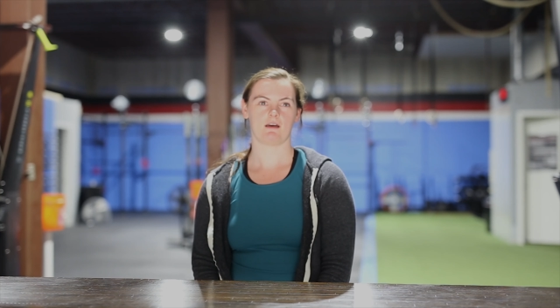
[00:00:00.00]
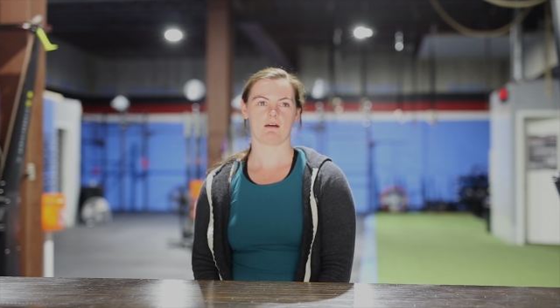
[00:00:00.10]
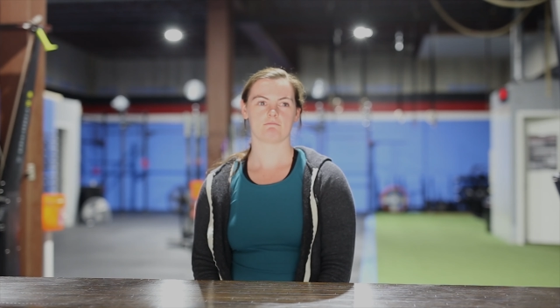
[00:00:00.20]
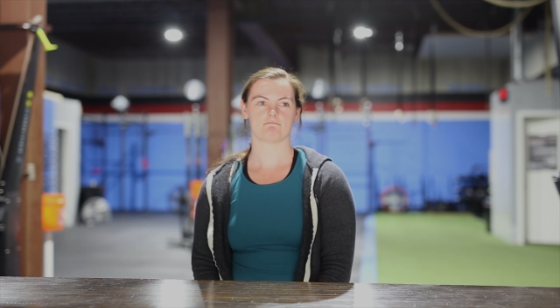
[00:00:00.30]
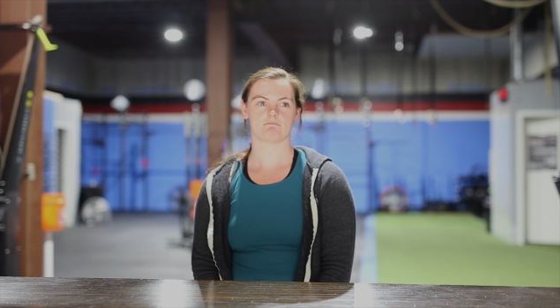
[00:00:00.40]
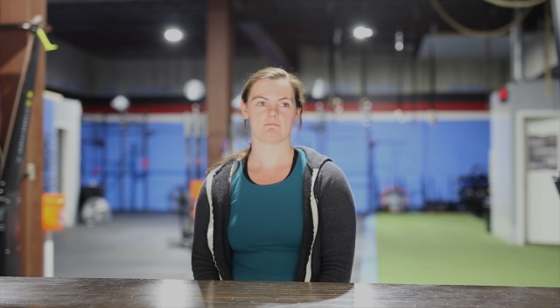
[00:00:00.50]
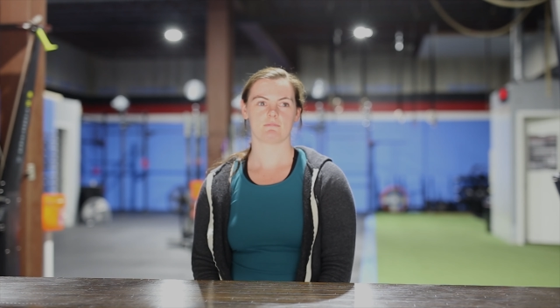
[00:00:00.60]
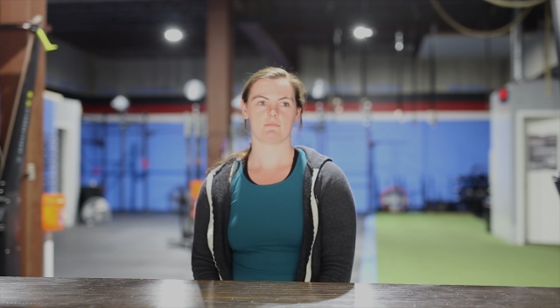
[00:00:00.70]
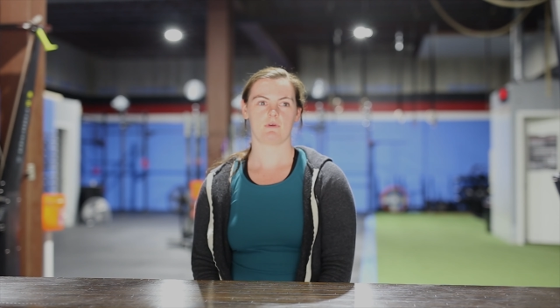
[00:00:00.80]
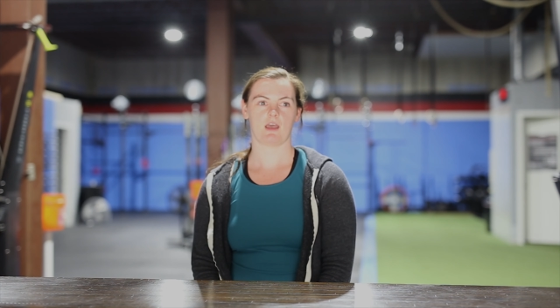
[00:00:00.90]
Um,
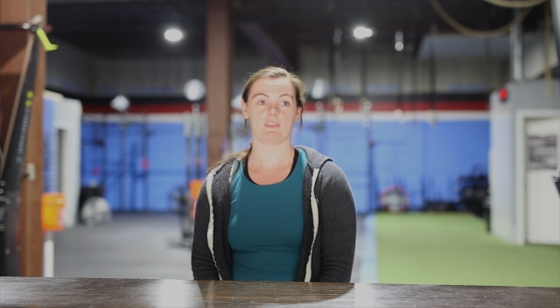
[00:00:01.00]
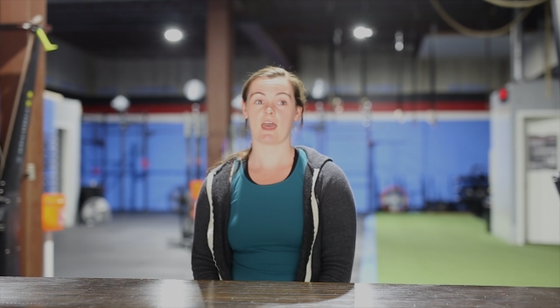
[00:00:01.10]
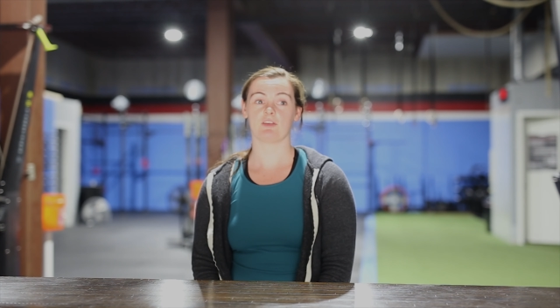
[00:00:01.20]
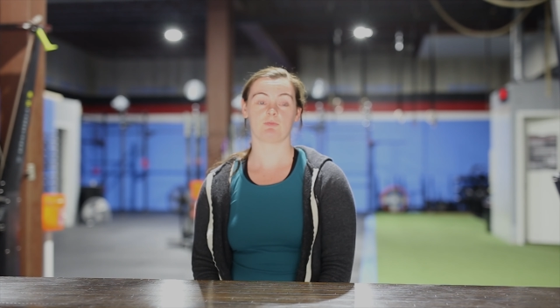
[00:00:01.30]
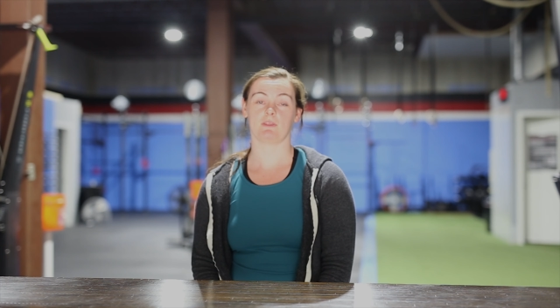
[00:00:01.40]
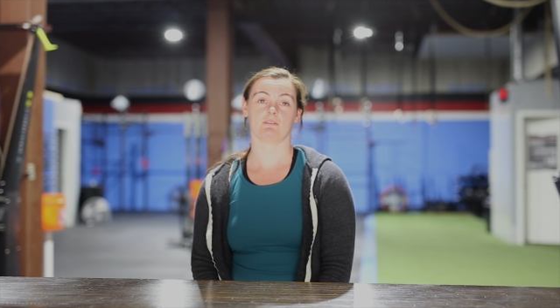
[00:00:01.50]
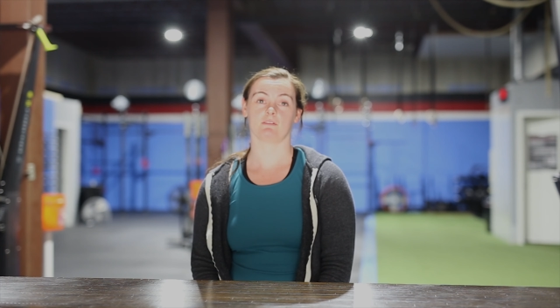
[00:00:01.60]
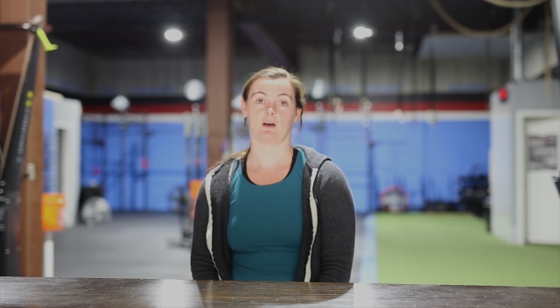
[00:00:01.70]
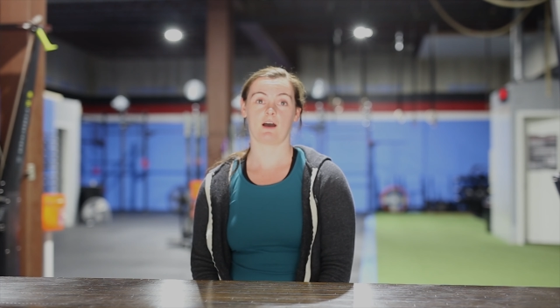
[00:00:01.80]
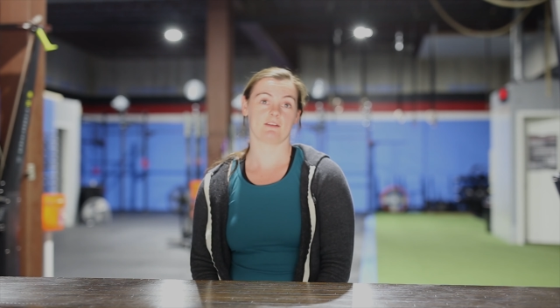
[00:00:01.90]
and that has
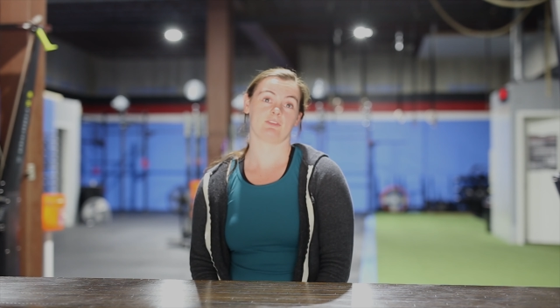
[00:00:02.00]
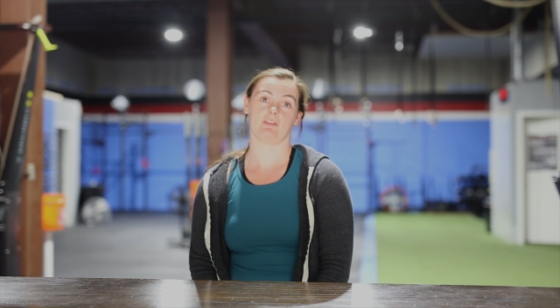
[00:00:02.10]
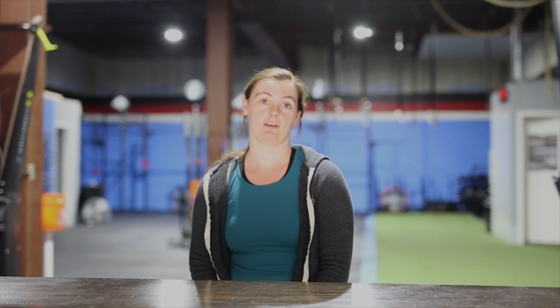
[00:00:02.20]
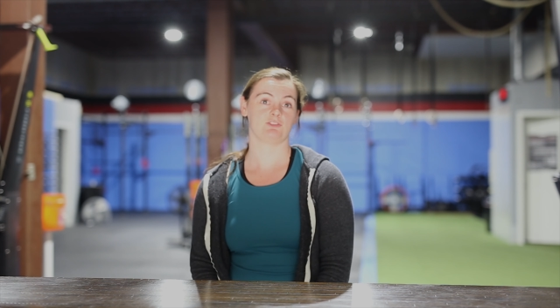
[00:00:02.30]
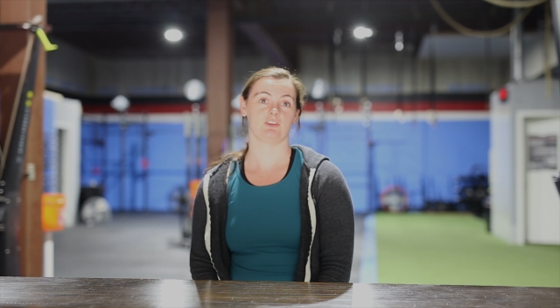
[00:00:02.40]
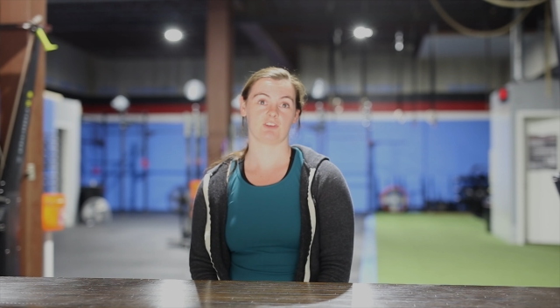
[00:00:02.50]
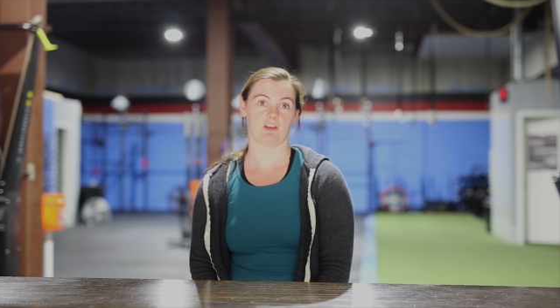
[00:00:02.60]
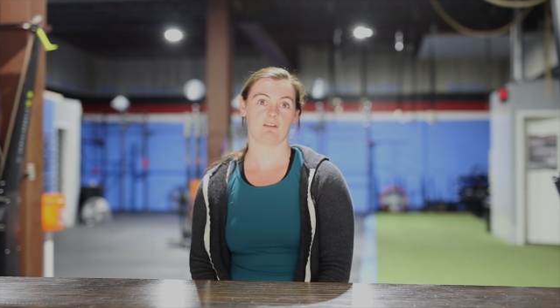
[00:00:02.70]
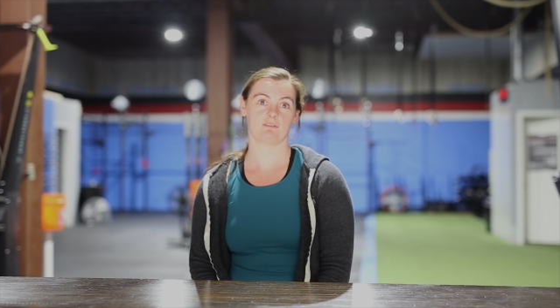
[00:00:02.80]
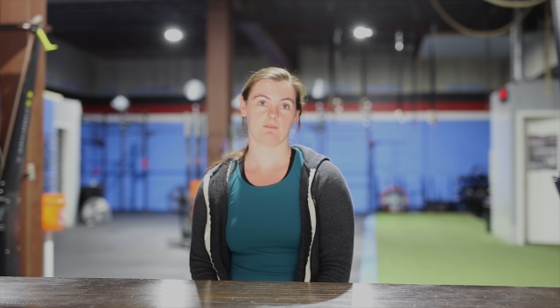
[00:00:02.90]
been honestly life
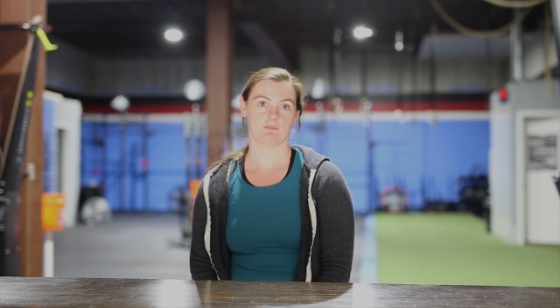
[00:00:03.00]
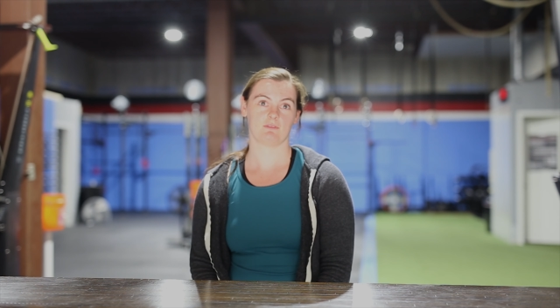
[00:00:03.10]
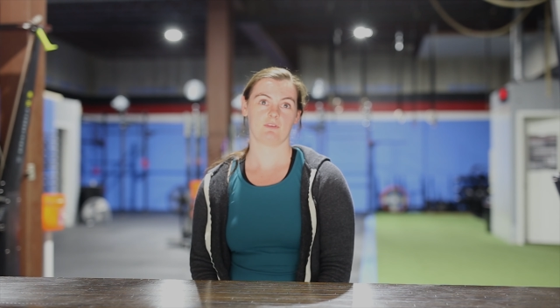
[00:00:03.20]
changing.